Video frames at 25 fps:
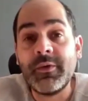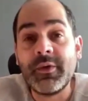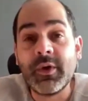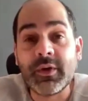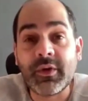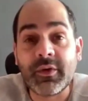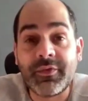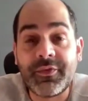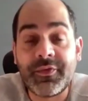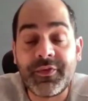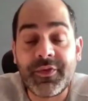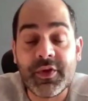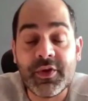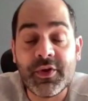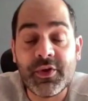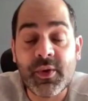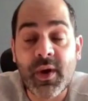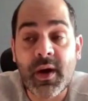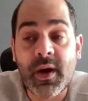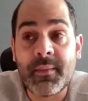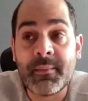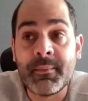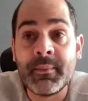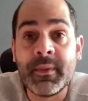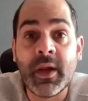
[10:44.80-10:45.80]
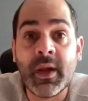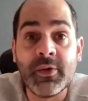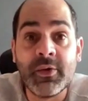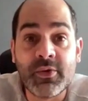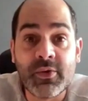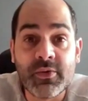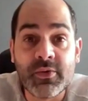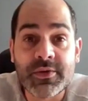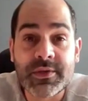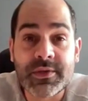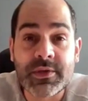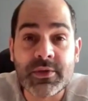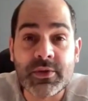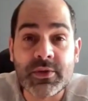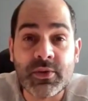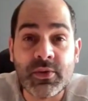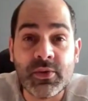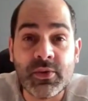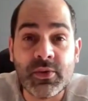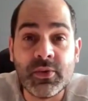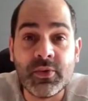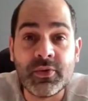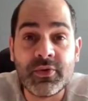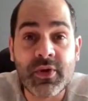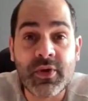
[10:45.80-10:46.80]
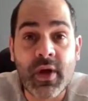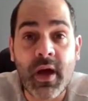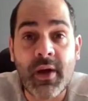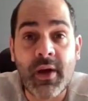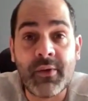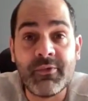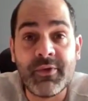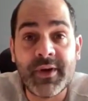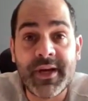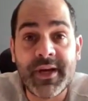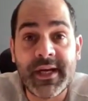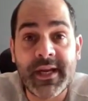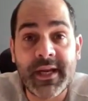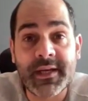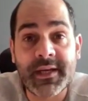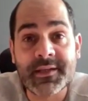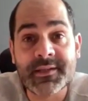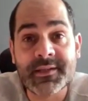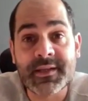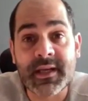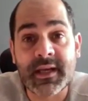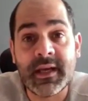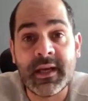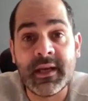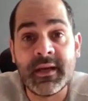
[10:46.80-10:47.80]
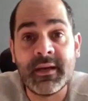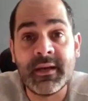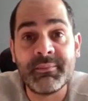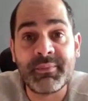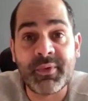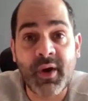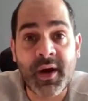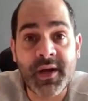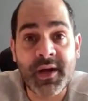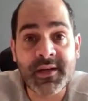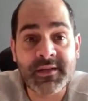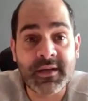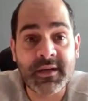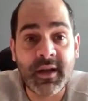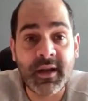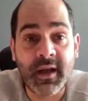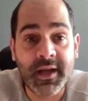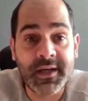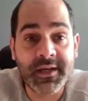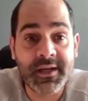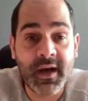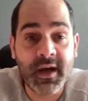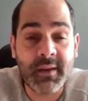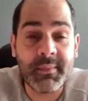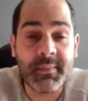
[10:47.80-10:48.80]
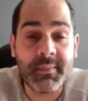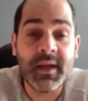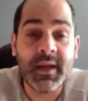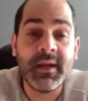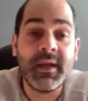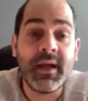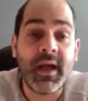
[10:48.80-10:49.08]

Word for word: we've got a few local school readings in Brighton lined up,